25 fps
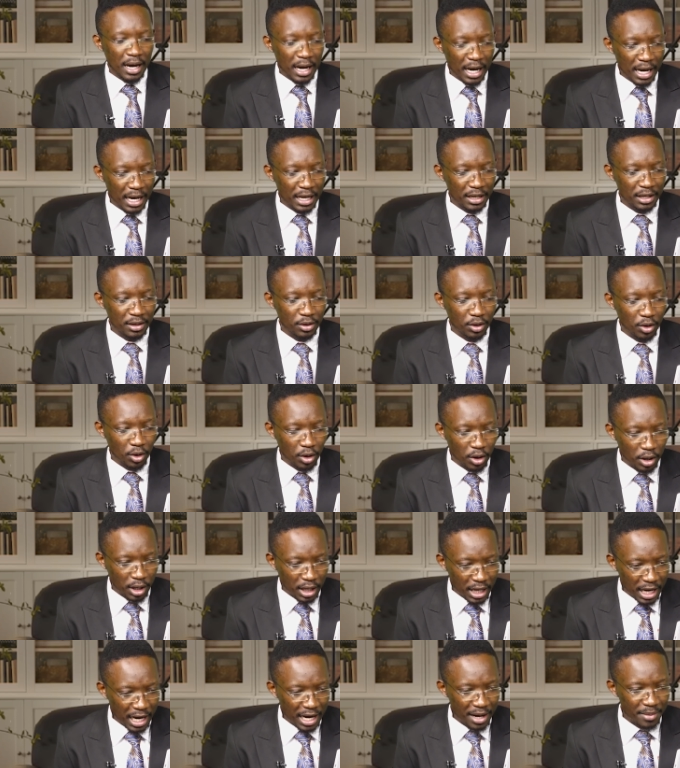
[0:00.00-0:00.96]
are
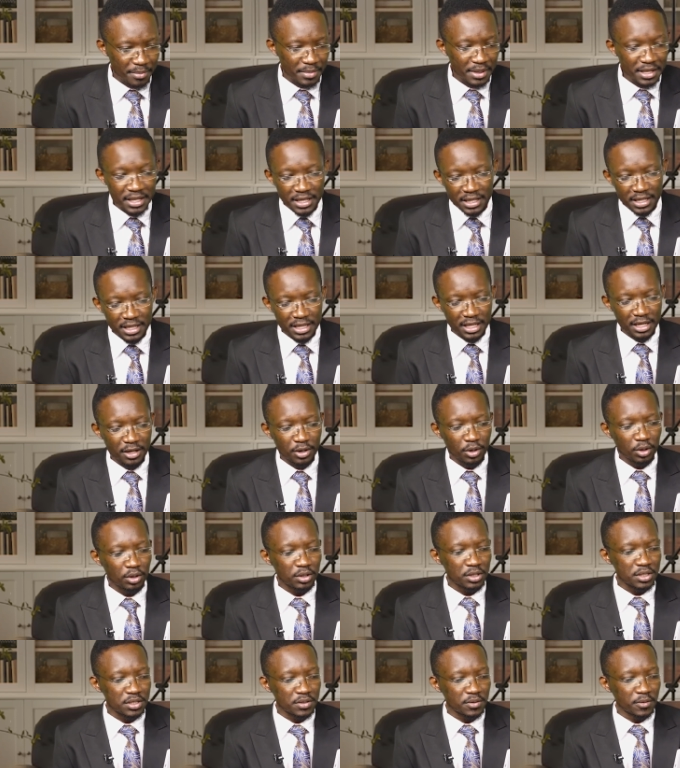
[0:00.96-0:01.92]
come hither
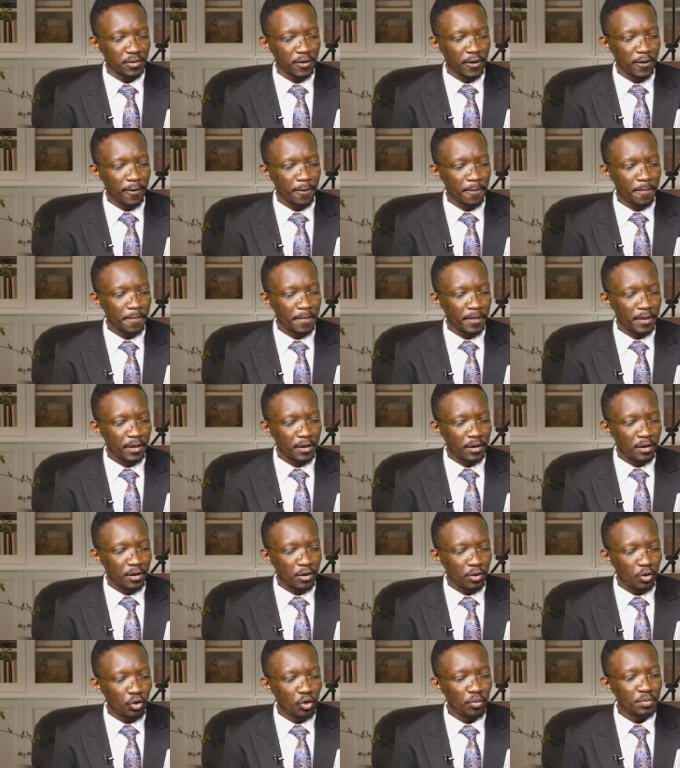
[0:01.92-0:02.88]
also,
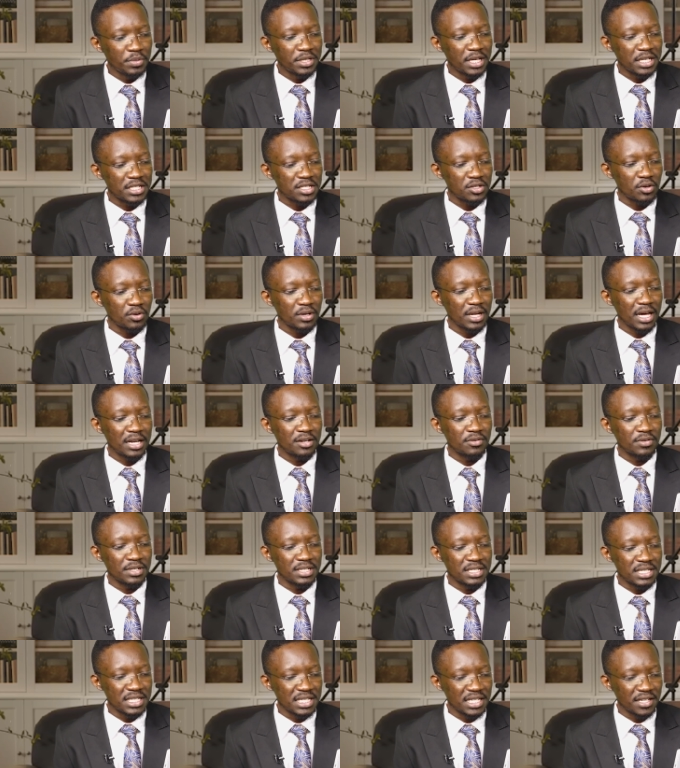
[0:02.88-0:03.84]
whom Jason had
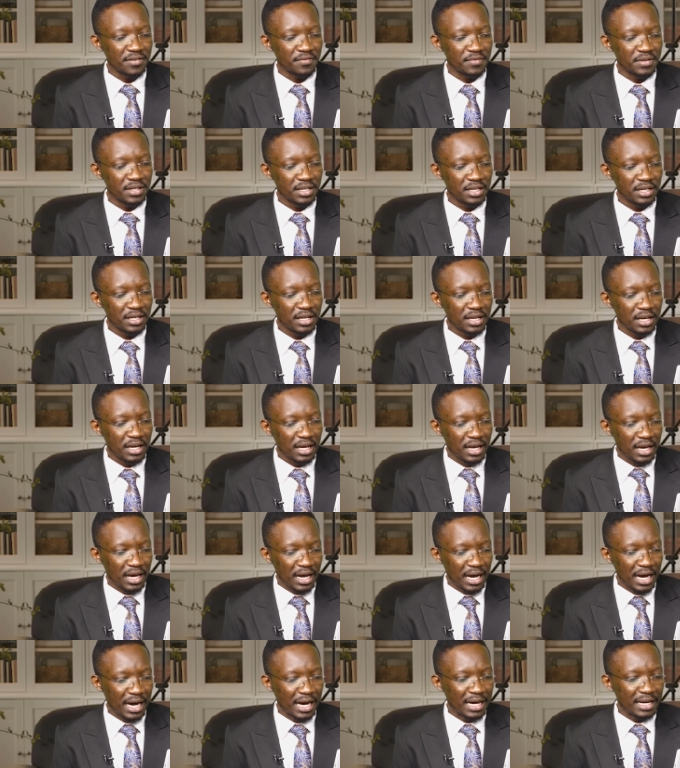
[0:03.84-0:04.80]
received.
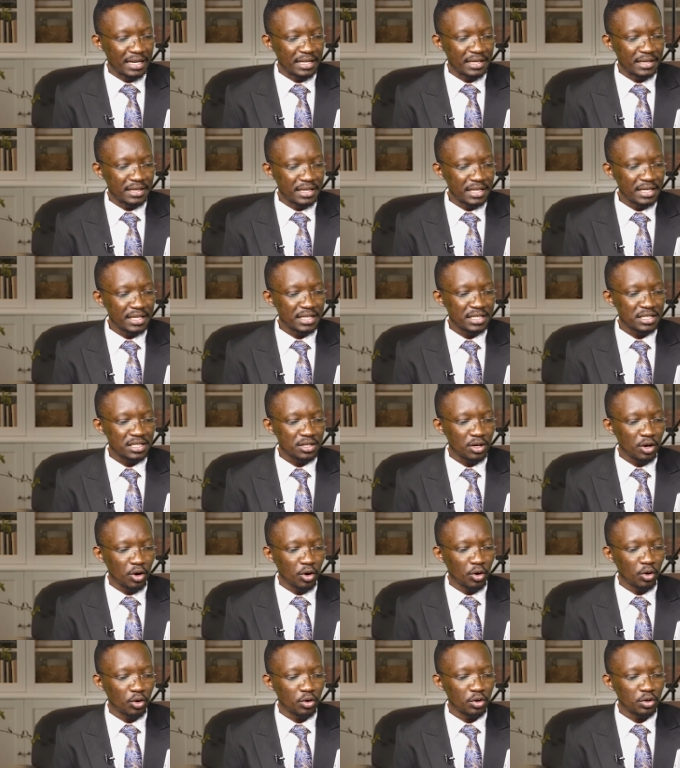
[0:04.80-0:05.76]
And these
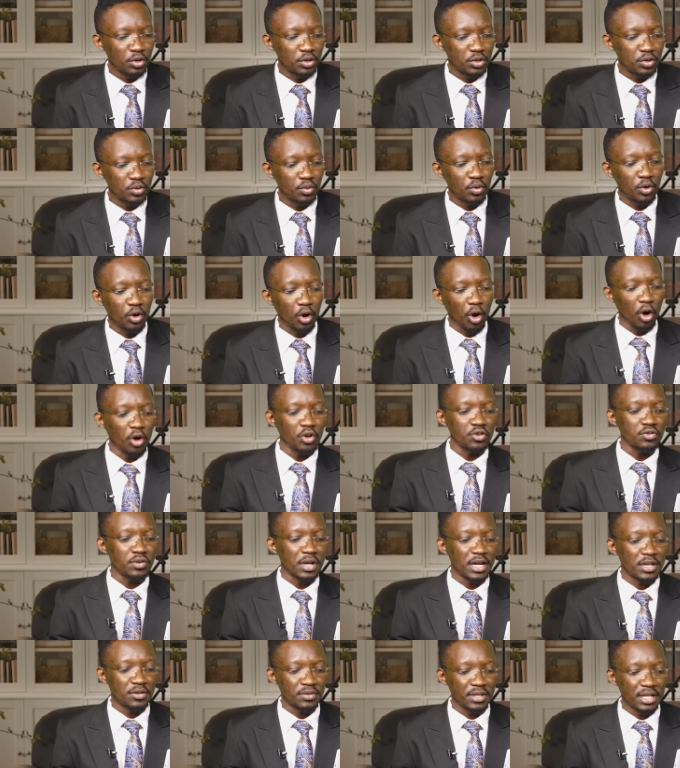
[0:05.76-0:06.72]
all do
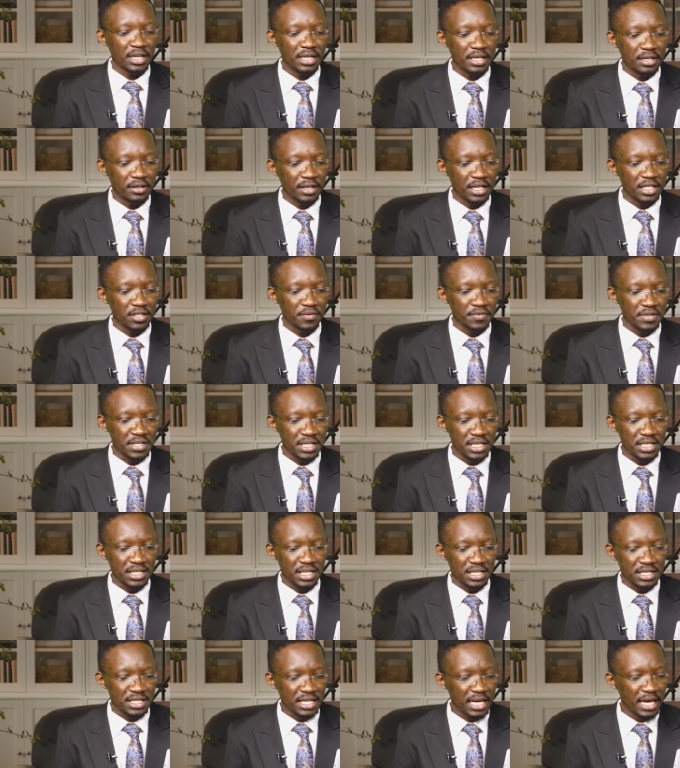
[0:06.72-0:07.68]
contrary to the decrees of
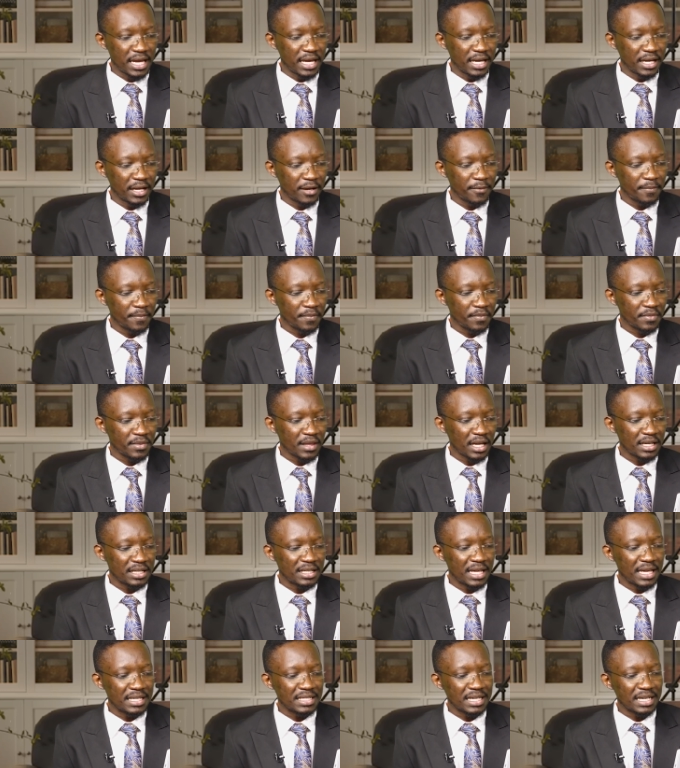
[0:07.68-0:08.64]
Caesar, saying
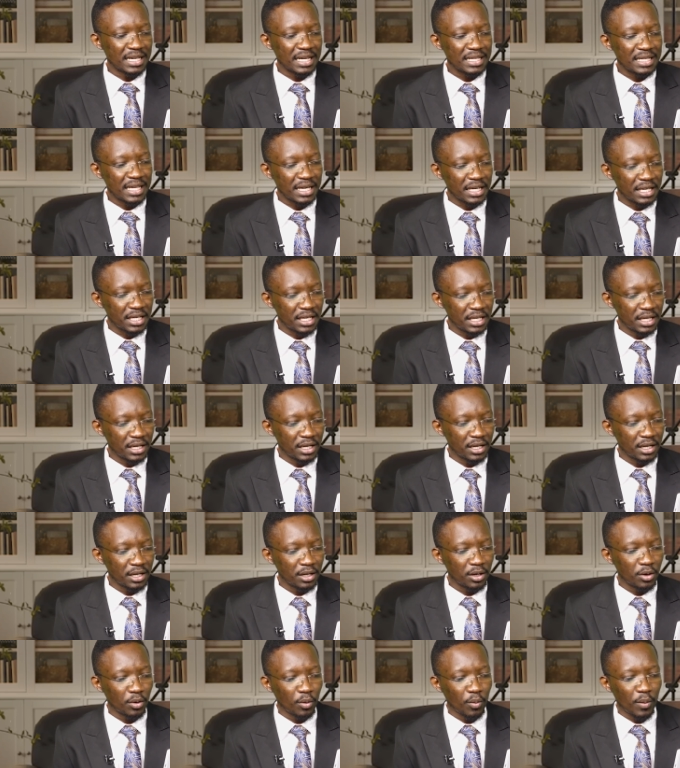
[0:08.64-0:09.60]
that there is another
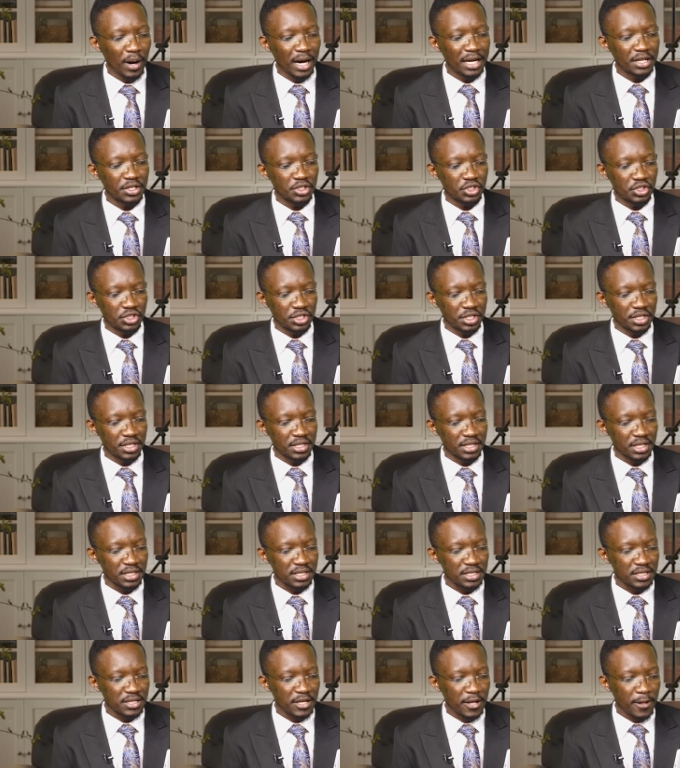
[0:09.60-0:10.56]
king, one
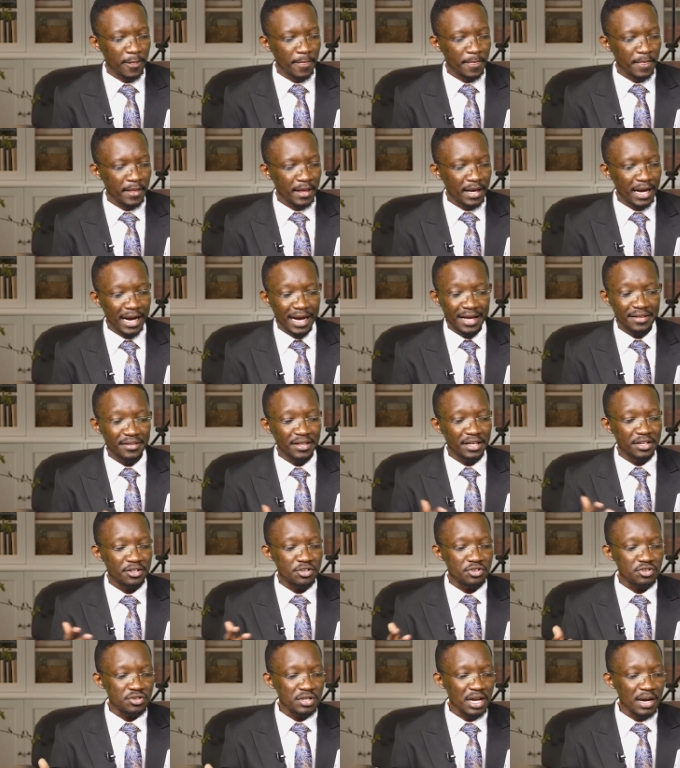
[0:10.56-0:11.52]
Jesus. And they
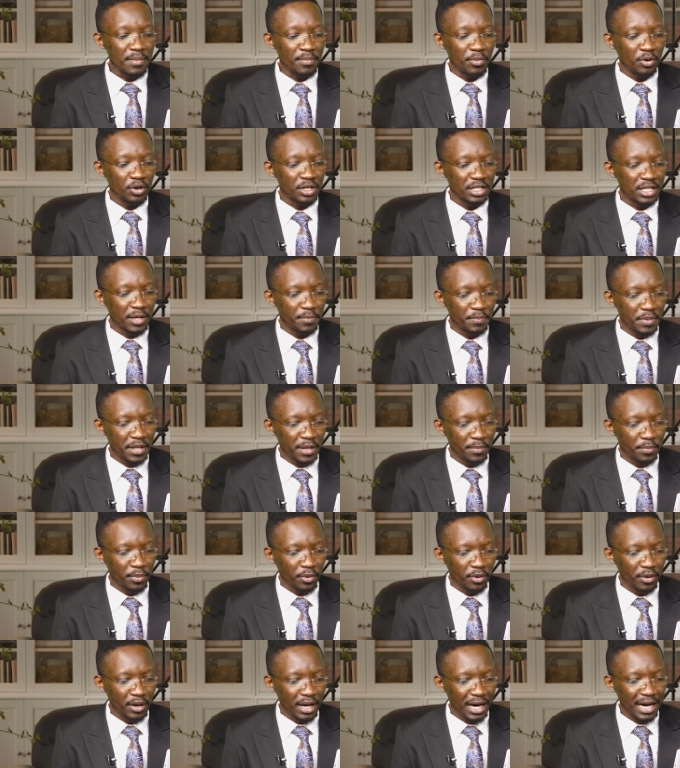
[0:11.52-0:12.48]
troubled the
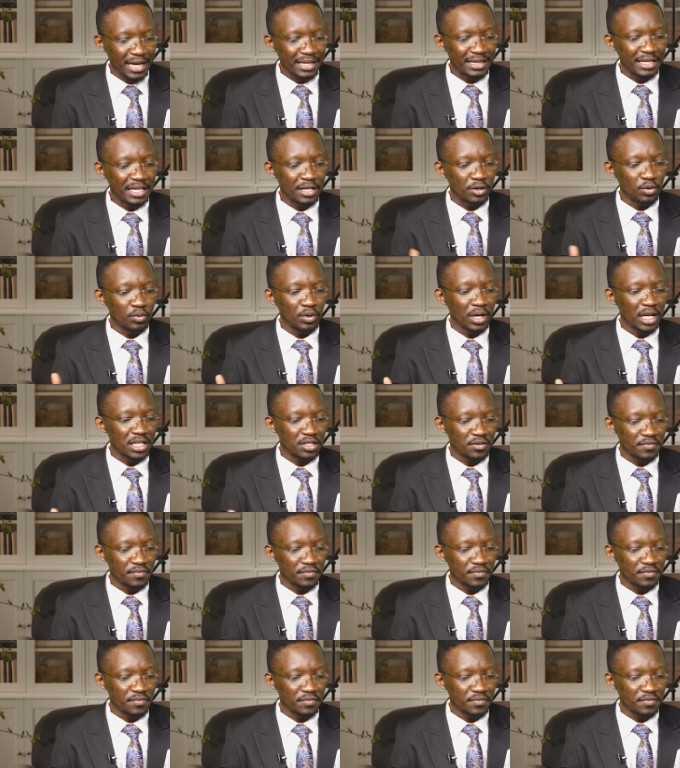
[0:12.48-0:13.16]
people and the rulers